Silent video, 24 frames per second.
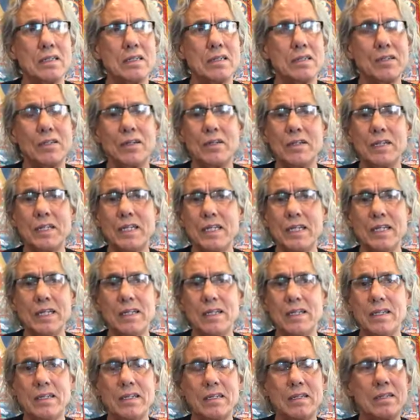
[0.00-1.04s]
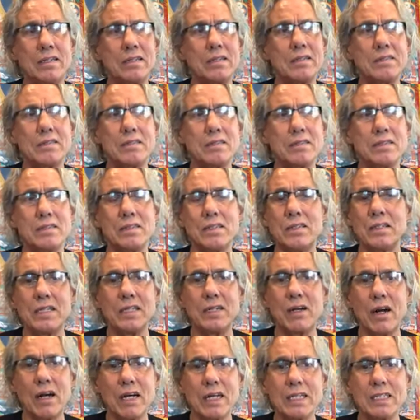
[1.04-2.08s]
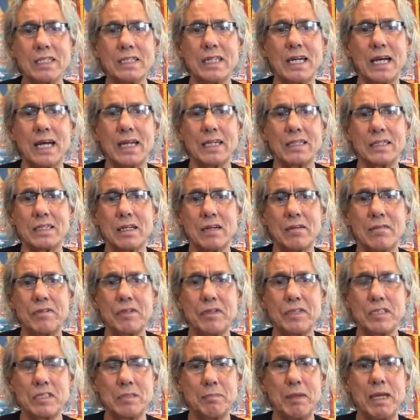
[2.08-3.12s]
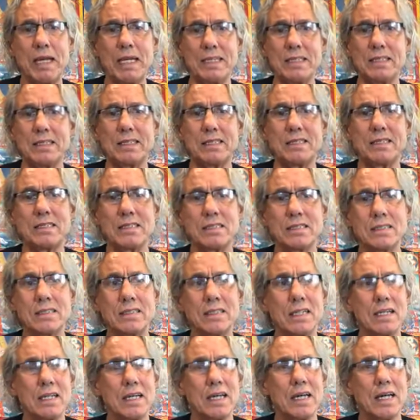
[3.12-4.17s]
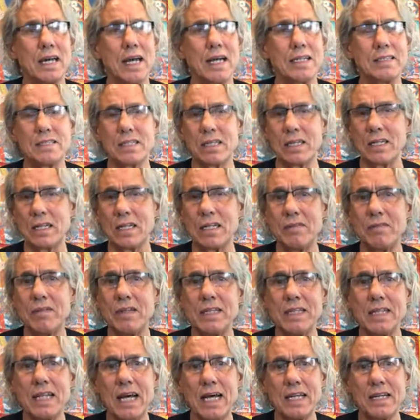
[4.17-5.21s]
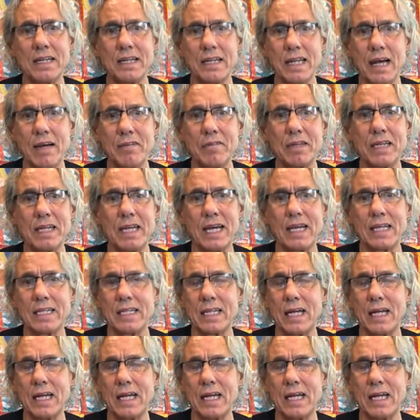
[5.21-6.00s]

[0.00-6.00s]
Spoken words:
You're the architect of your space. And to live in that and navigate